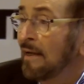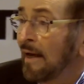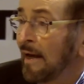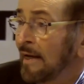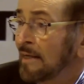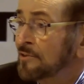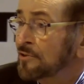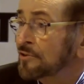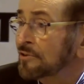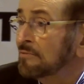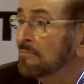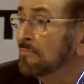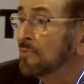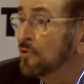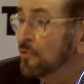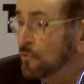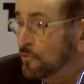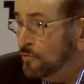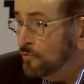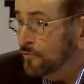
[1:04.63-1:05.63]
has to
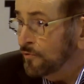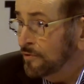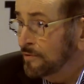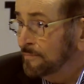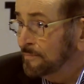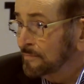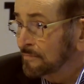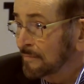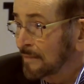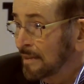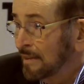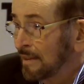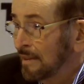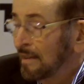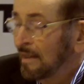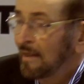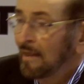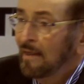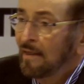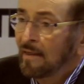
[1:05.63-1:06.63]
move.
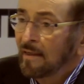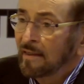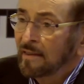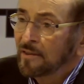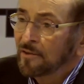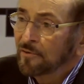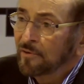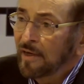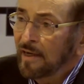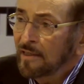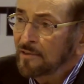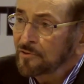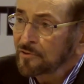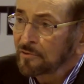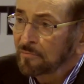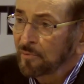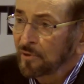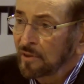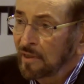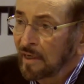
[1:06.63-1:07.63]
And there has
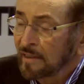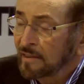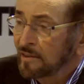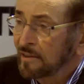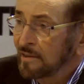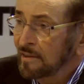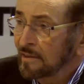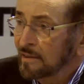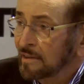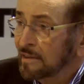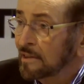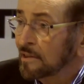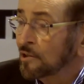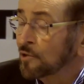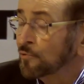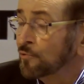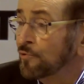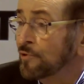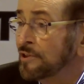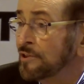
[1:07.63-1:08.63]
to be, ideally, a
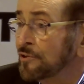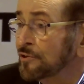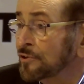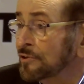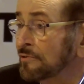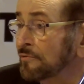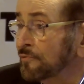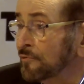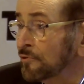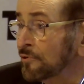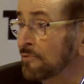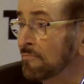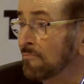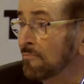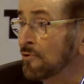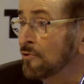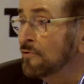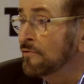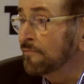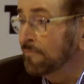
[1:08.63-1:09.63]
reason for the
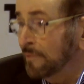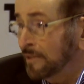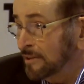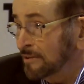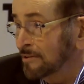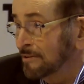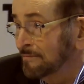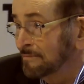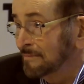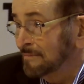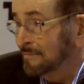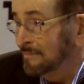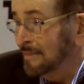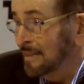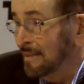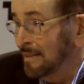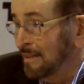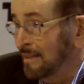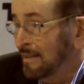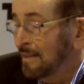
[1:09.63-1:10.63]
movement.
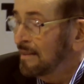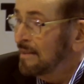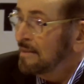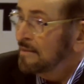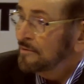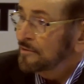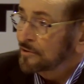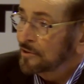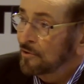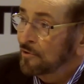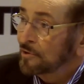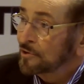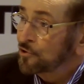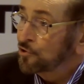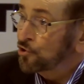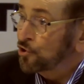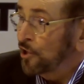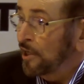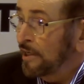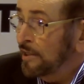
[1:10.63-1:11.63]
So a
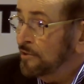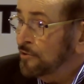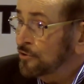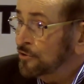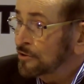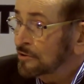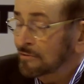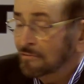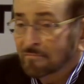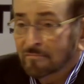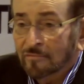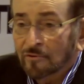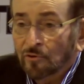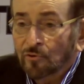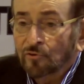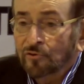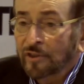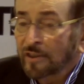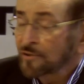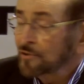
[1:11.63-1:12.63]
chase,
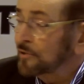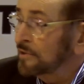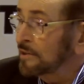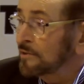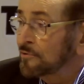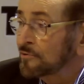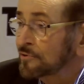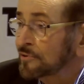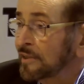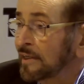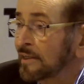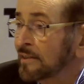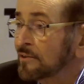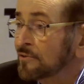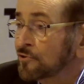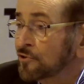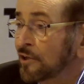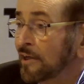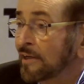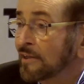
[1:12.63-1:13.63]
who doesn't understand a
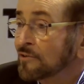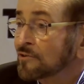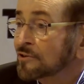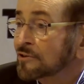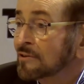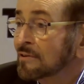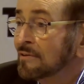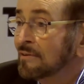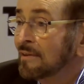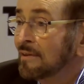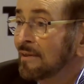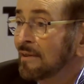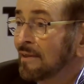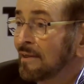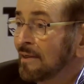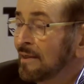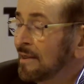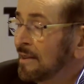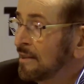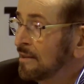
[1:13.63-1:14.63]
chase?
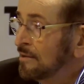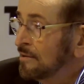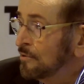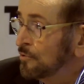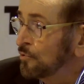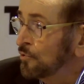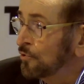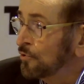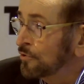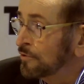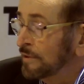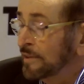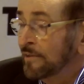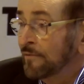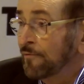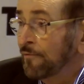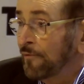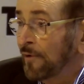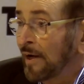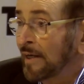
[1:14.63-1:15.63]
Or a
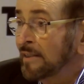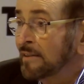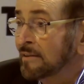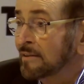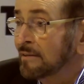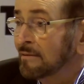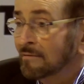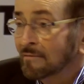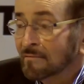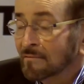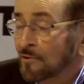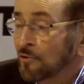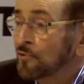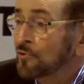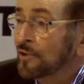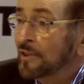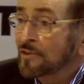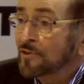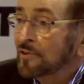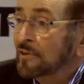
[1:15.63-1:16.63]
fight, who
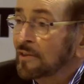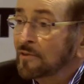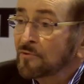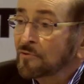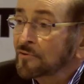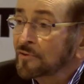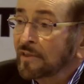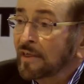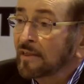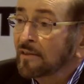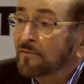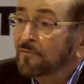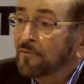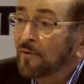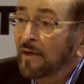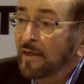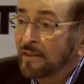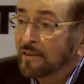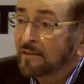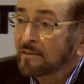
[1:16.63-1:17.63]
doesn't understand a
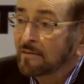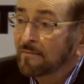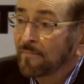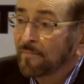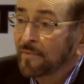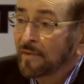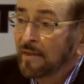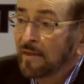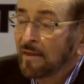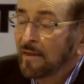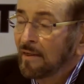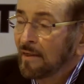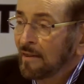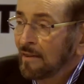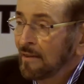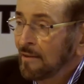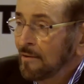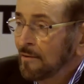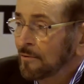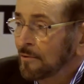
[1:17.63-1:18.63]
fight?
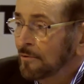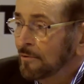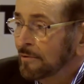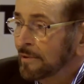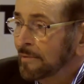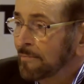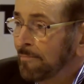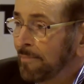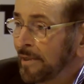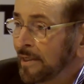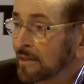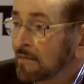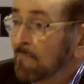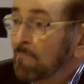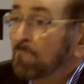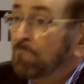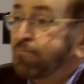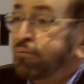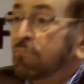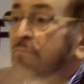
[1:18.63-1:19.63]
Or a big,
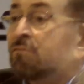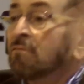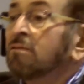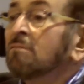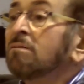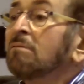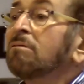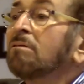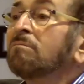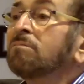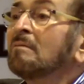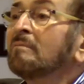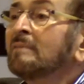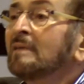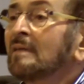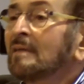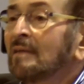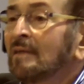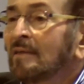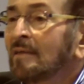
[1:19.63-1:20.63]

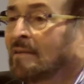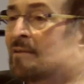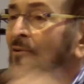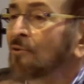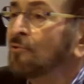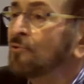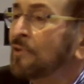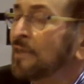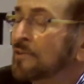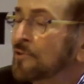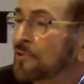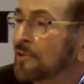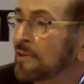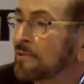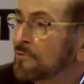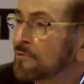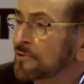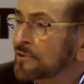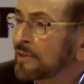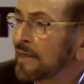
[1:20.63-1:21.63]
who doesn't
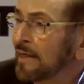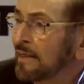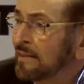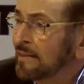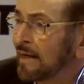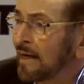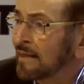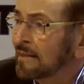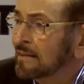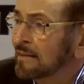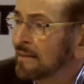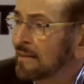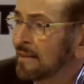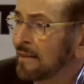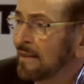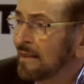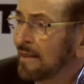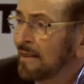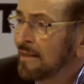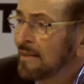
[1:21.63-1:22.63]
understand that?
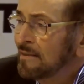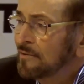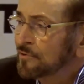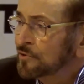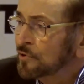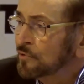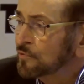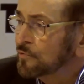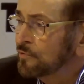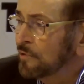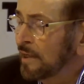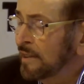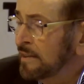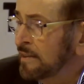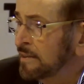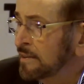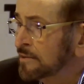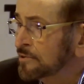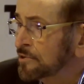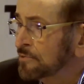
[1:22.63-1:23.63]
So
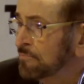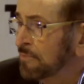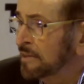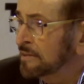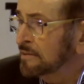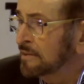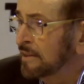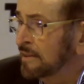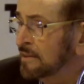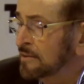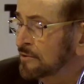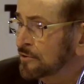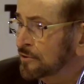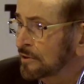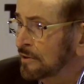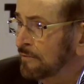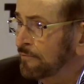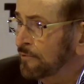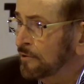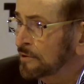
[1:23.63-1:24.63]
writing is about getting
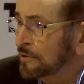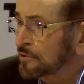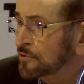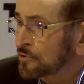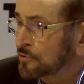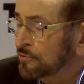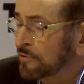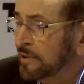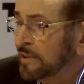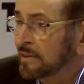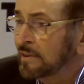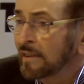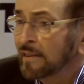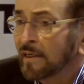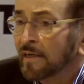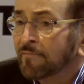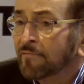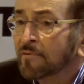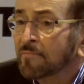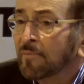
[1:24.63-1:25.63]
stuff on the screen that
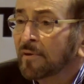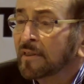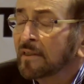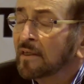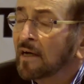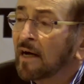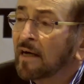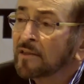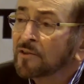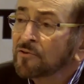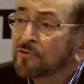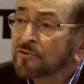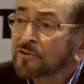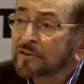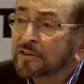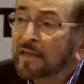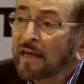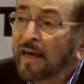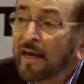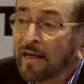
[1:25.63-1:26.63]
everybody
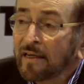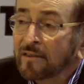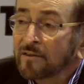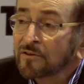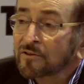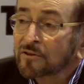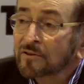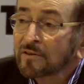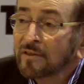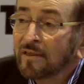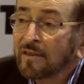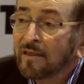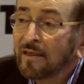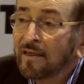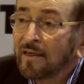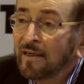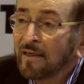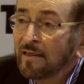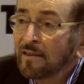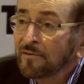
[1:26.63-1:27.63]
understands.
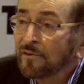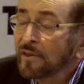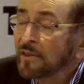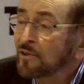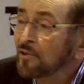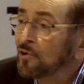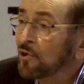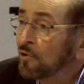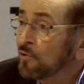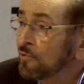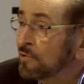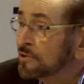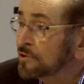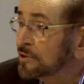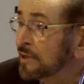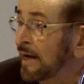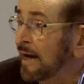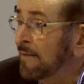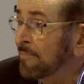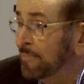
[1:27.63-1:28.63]
Mm-hmm. They know what's
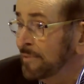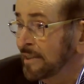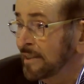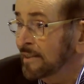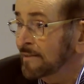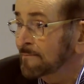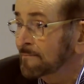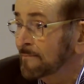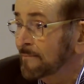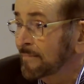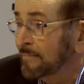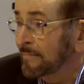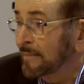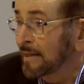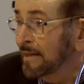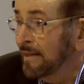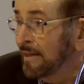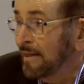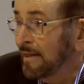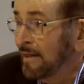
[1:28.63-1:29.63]
happening. Mm-hmm.
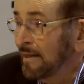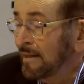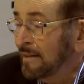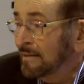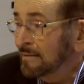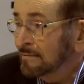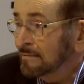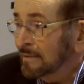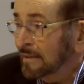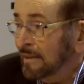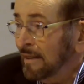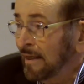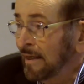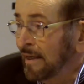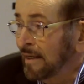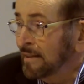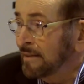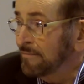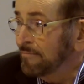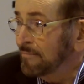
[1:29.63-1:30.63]

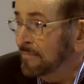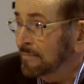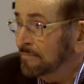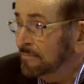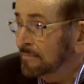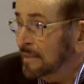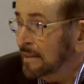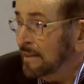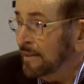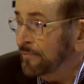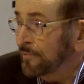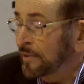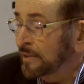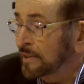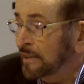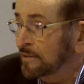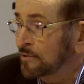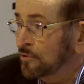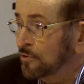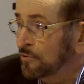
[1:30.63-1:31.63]
And I
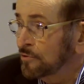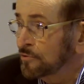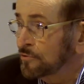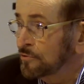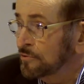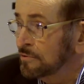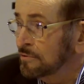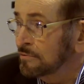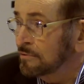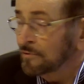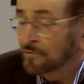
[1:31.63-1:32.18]
think I told you,